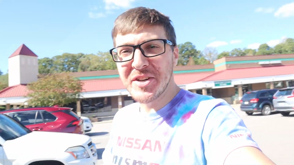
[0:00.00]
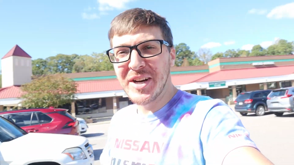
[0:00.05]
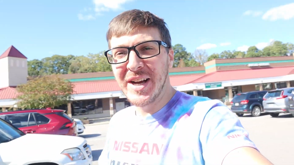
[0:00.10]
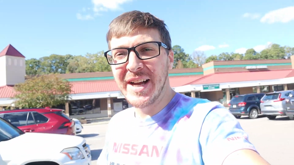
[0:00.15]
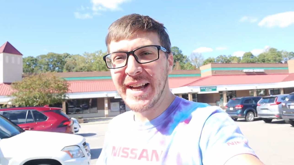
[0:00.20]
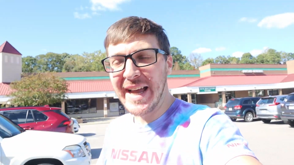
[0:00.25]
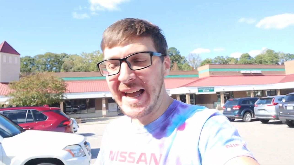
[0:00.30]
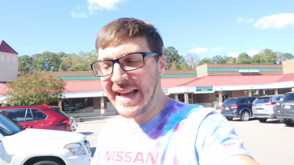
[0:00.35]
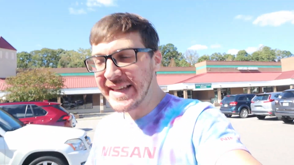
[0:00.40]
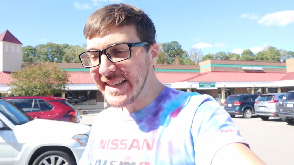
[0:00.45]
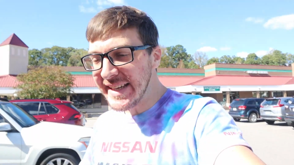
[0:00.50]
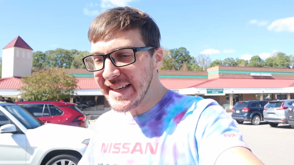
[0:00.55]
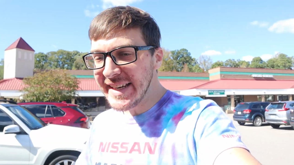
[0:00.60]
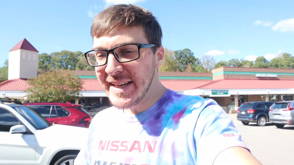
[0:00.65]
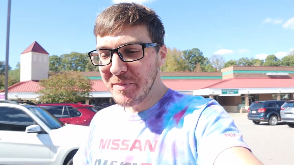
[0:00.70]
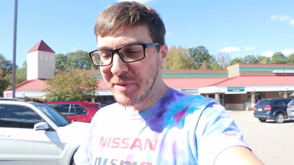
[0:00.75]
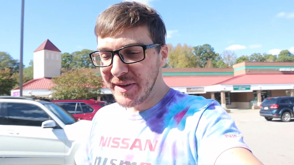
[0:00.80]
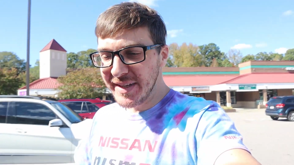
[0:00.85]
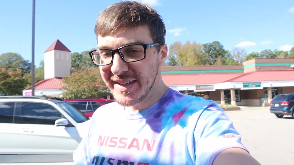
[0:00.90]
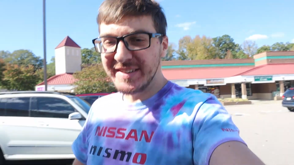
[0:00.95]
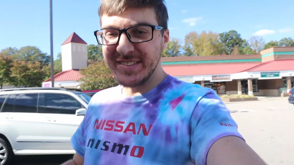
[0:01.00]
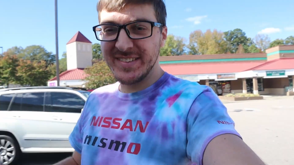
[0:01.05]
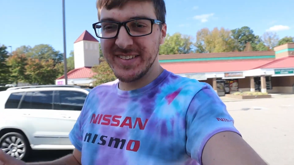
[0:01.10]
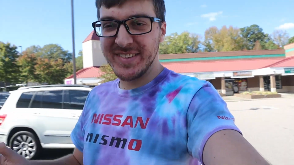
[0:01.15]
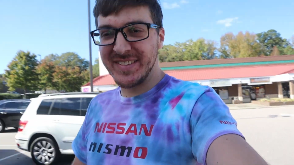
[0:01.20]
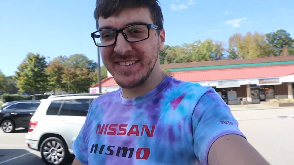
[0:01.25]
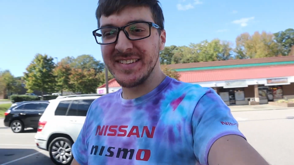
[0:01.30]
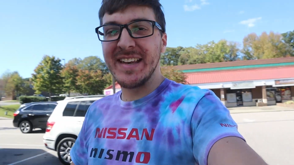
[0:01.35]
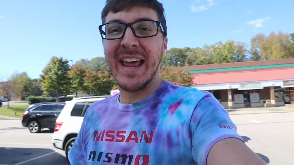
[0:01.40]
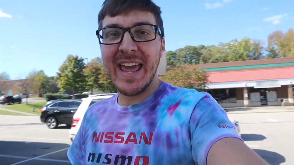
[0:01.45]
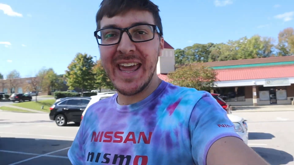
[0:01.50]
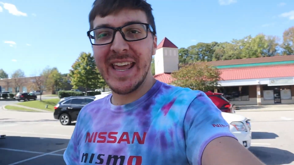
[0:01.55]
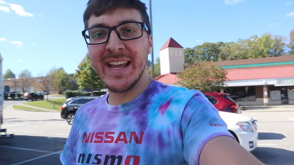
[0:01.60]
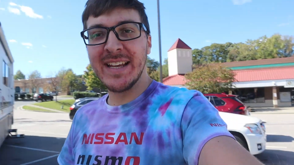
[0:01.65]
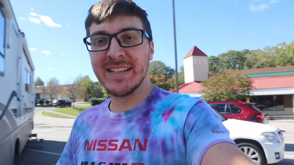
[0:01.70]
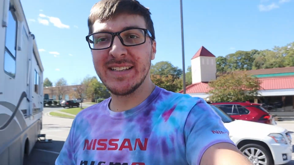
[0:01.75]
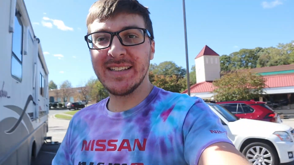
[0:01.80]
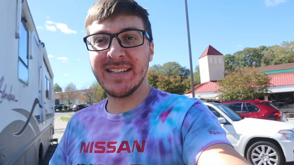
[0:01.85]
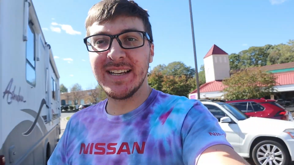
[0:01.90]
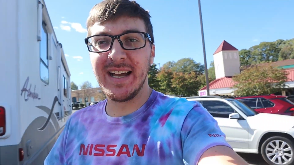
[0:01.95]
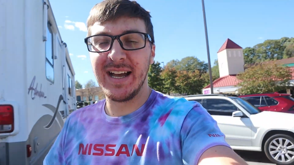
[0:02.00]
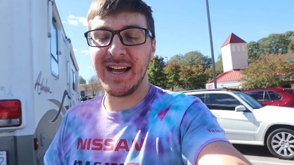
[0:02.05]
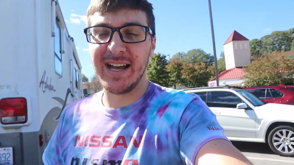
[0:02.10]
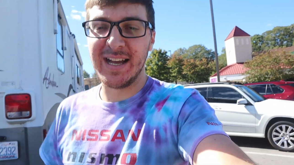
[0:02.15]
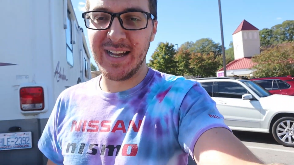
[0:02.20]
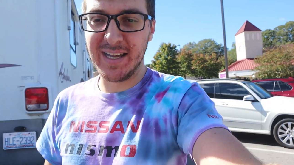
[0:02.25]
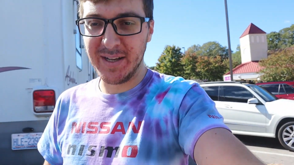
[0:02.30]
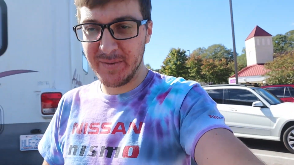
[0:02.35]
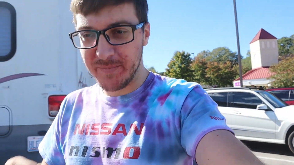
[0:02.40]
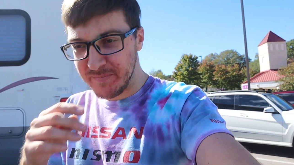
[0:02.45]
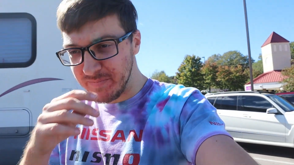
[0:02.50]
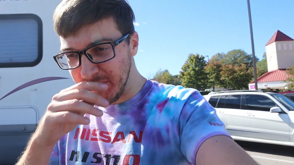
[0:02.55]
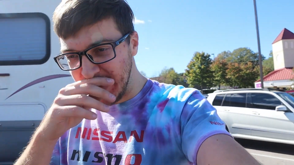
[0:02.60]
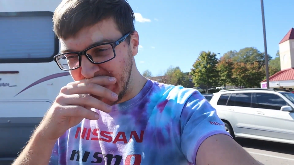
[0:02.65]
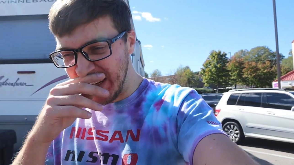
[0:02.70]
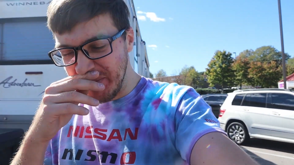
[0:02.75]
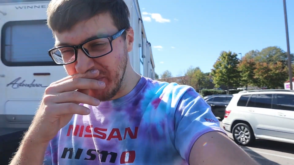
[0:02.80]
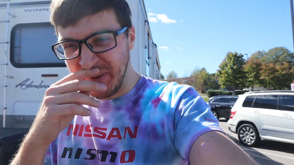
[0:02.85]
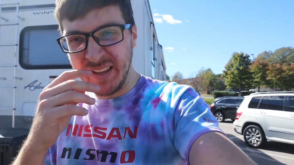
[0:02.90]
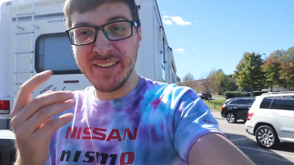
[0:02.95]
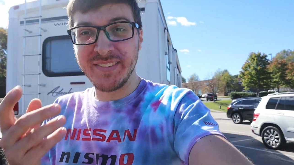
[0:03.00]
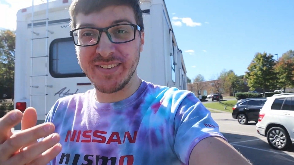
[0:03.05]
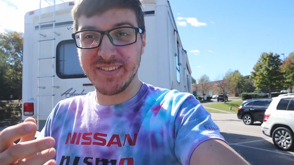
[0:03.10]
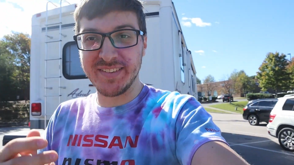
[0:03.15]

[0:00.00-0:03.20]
truck, I needed a place to stay. Needed a place